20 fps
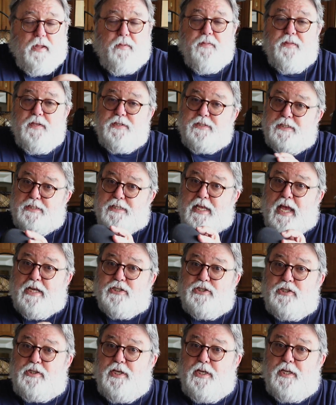this is
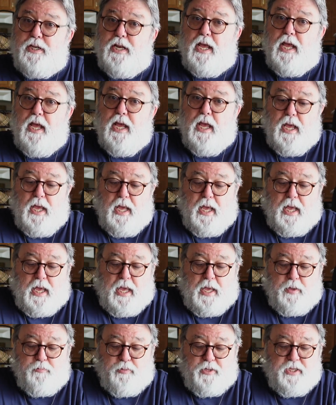actually an
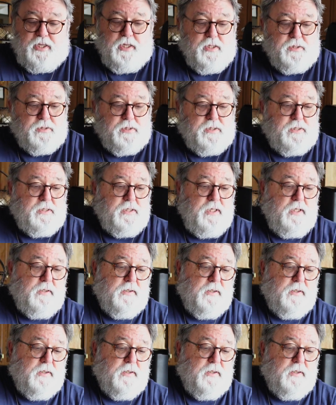APS-C